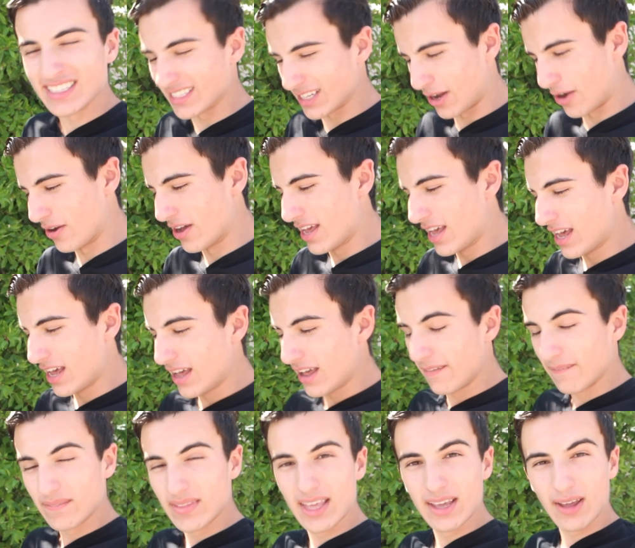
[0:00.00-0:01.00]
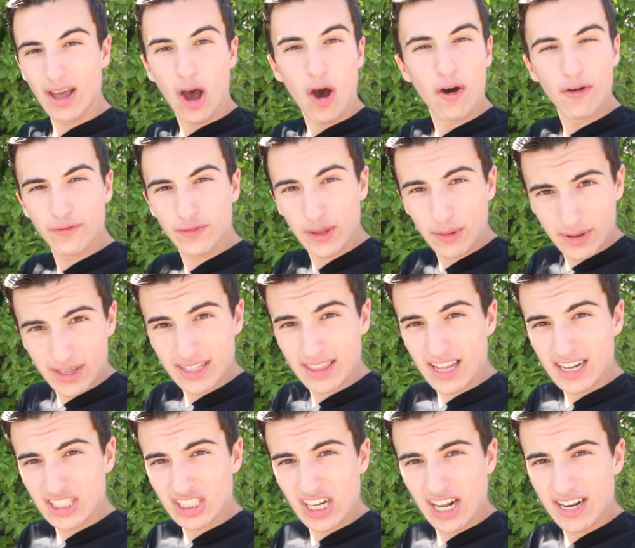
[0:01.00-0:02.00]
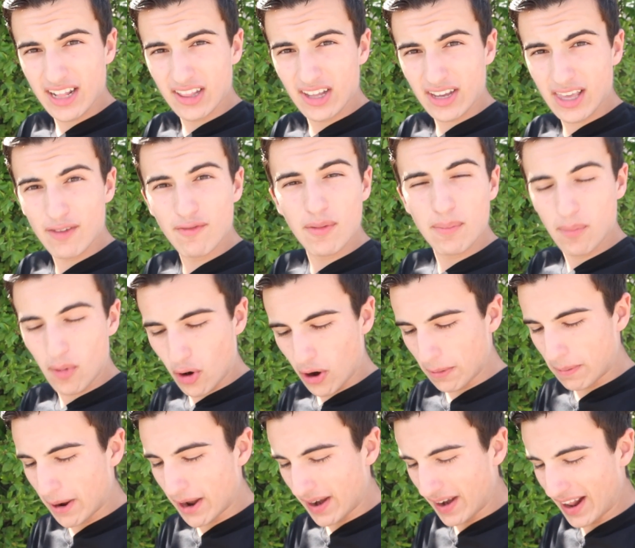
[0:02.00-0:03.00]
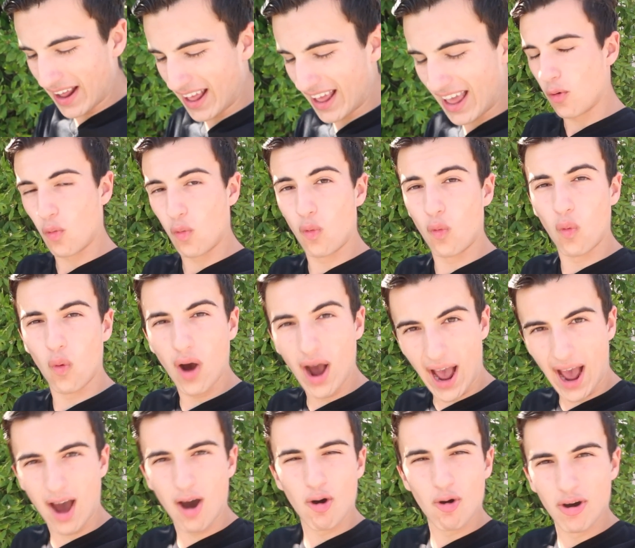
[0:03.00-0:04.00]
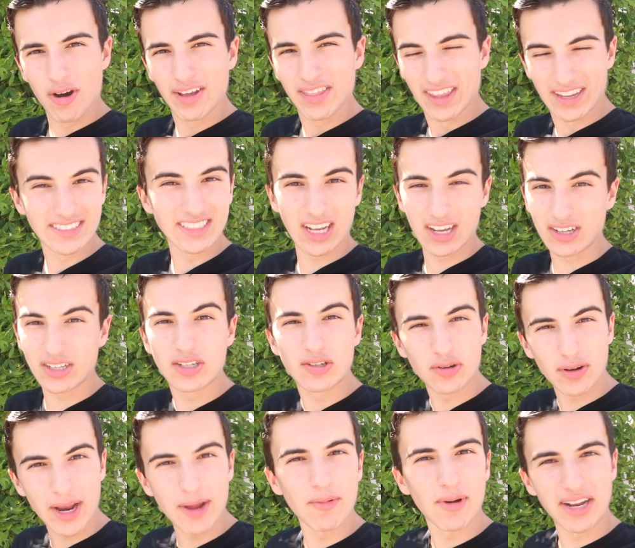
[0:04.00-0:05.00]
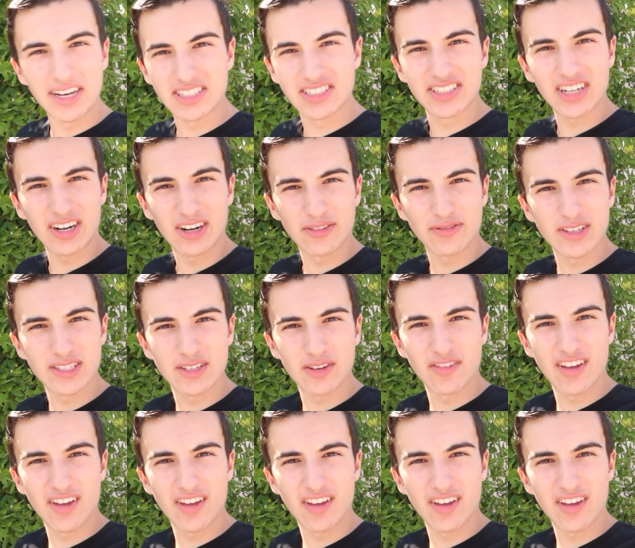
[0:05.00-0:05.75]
So, hopefully we get that shiny luck even more, but wow, that's a great way to start out this